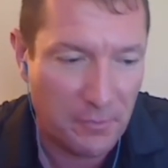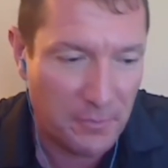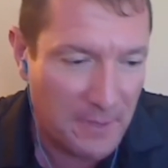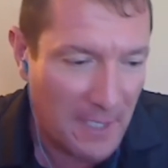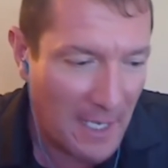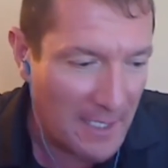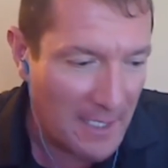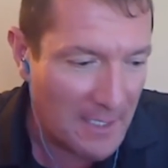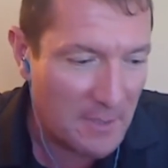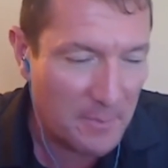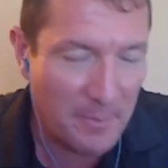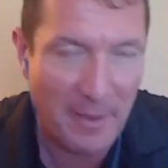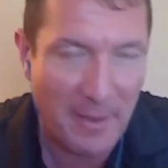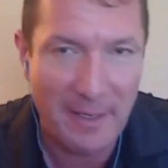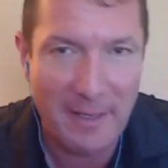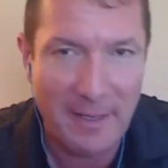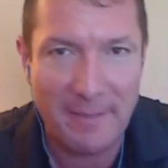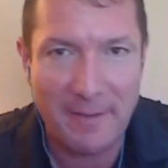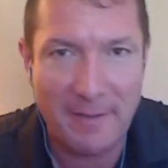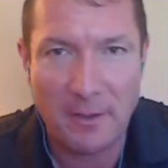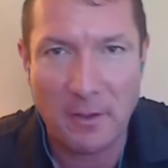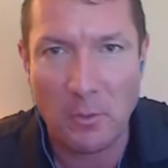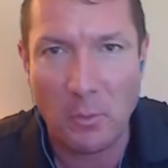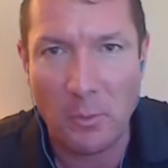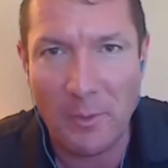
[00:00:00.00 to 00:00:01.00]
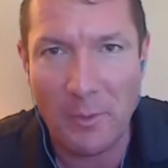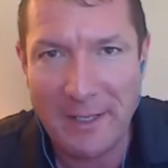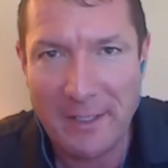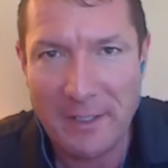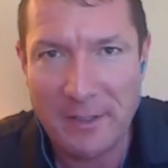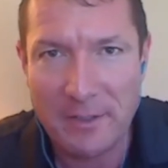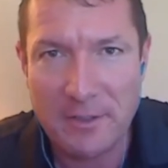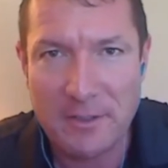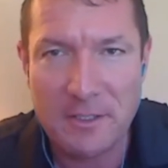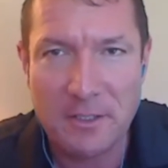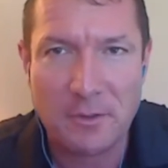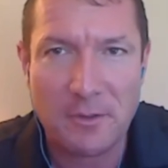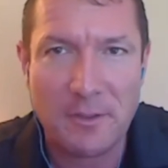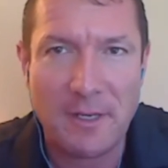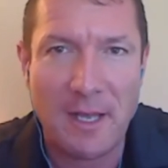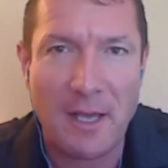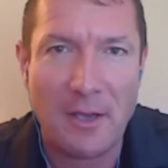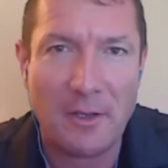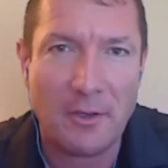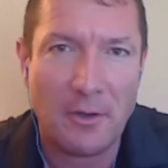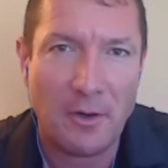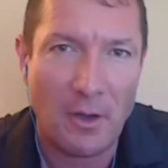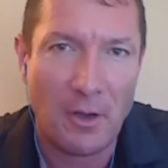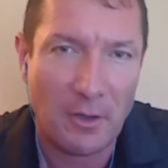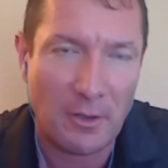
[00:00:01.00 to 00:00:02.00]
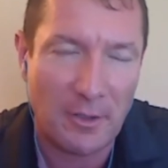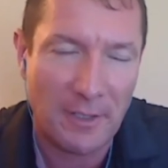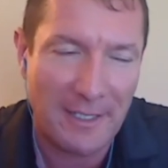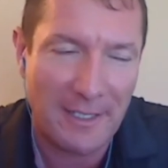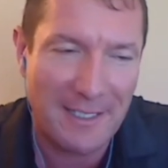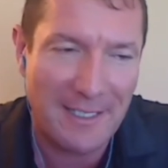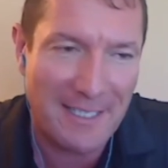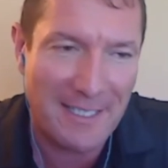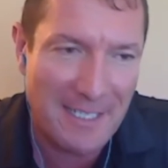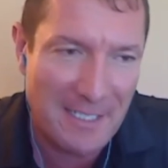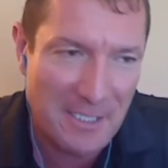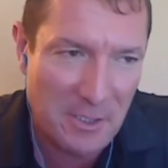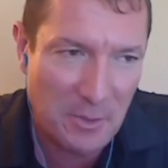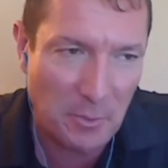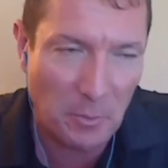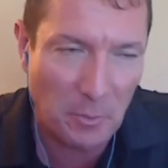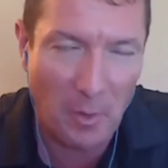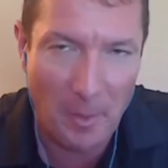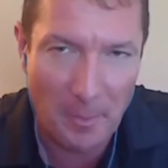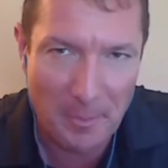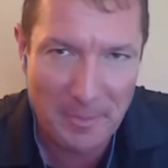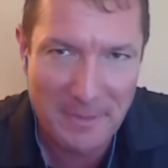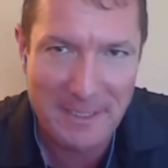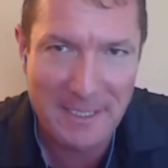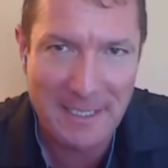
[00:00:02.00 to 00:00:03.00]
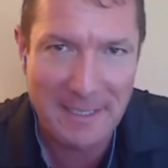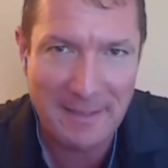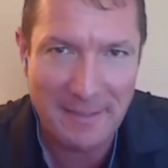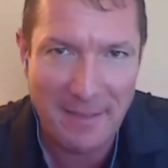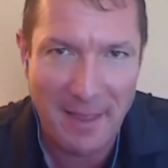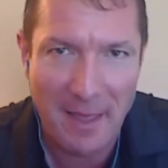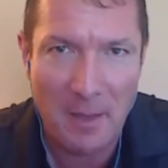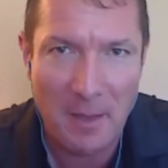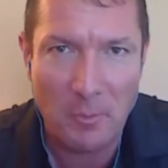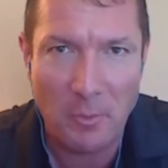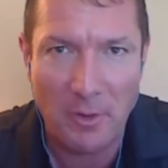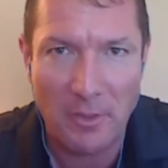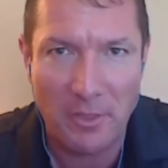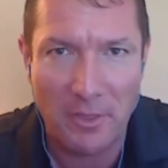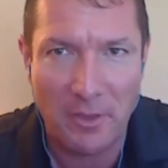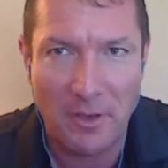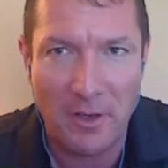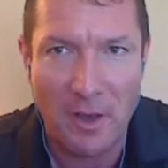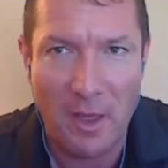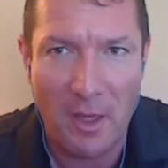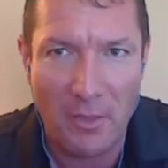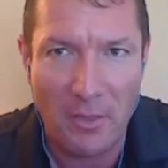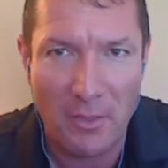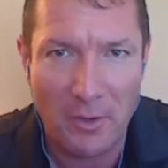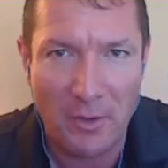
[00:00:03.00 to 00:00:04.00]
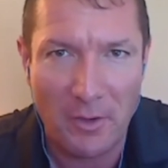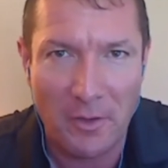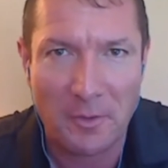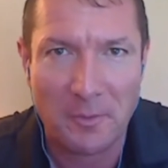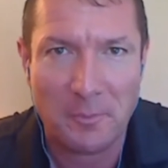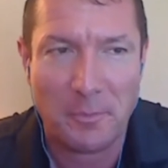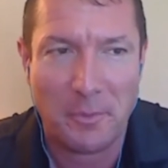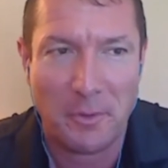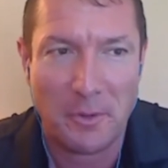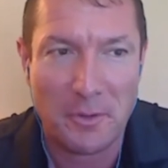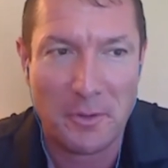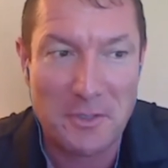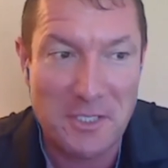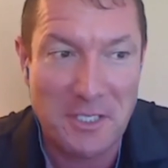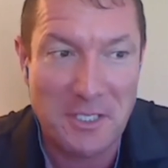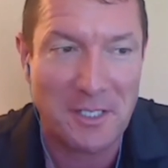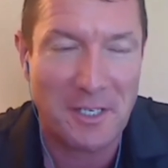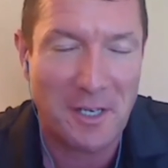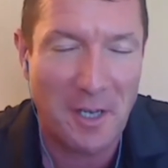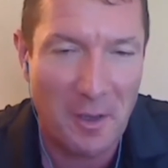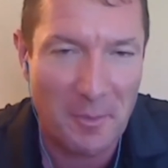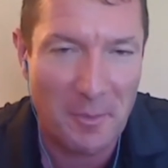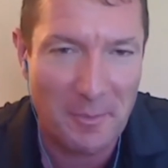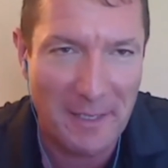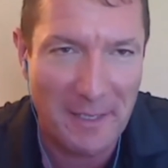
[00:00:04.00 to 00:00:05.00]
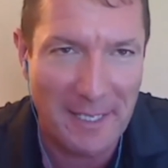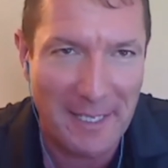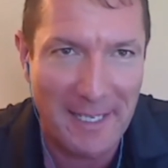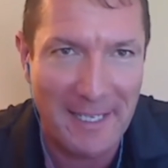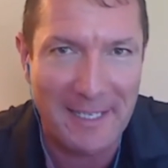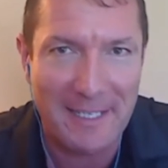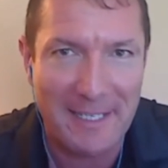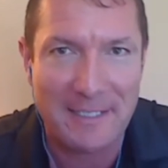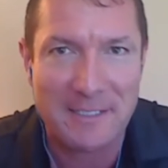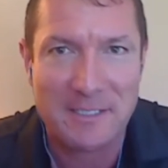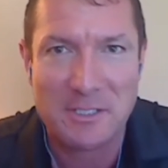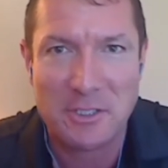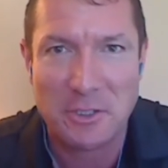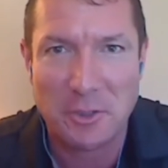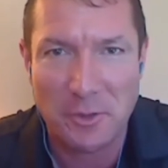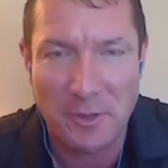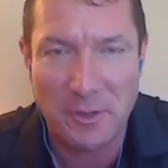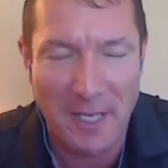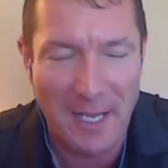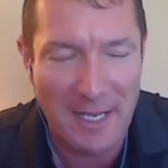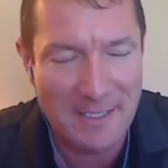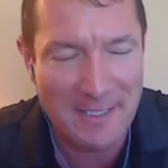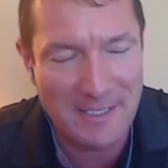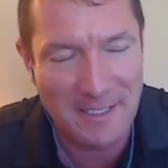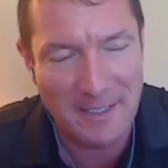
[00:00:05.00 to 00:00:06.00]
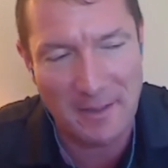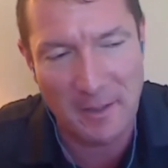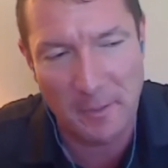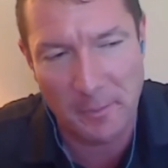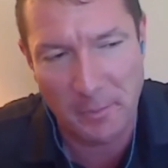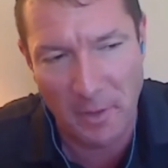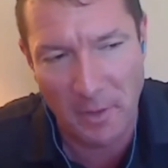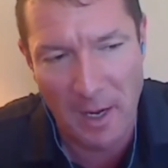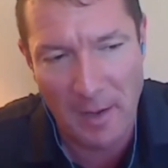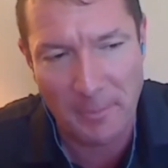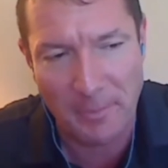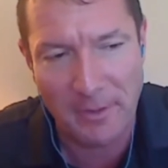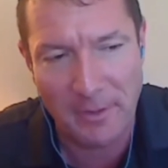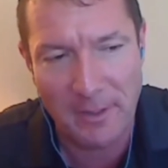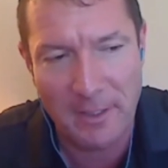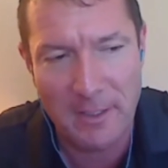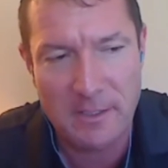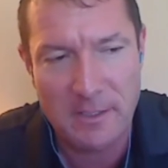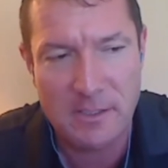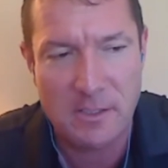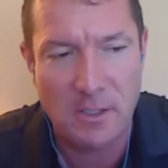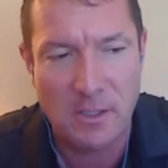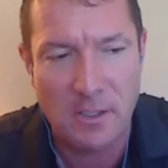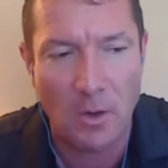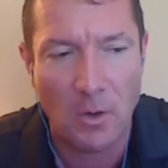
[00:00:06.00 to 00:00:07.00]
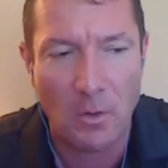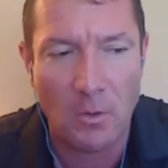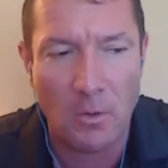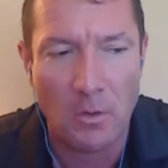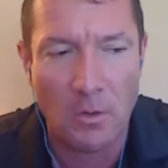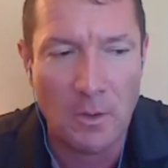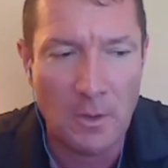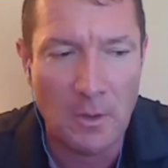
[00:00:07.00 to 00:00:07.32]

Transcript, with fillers: tenant's been in there a week or two, and now you're already disrupting them with another person coming in and scrutinizing the property. So